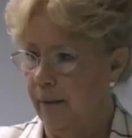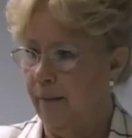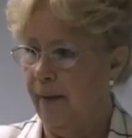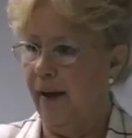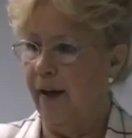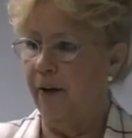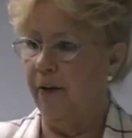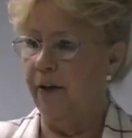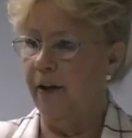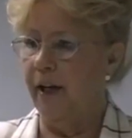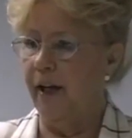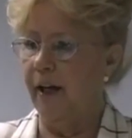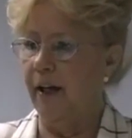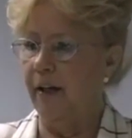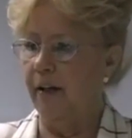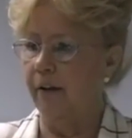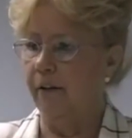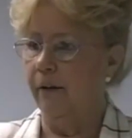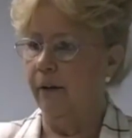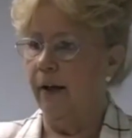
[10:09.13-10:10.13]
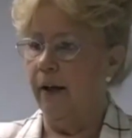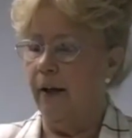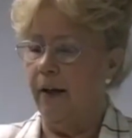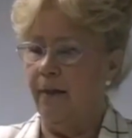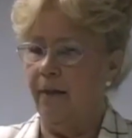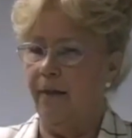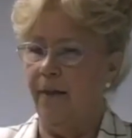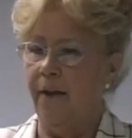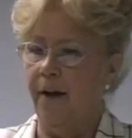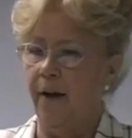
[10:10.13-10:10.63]
pale yellow,
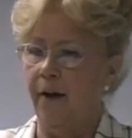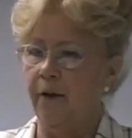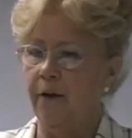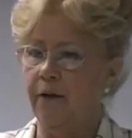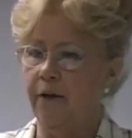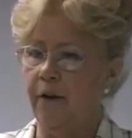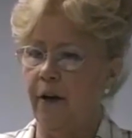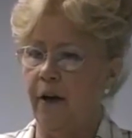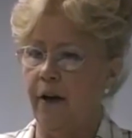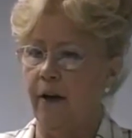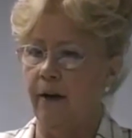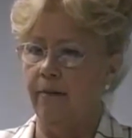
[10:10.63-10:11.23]
those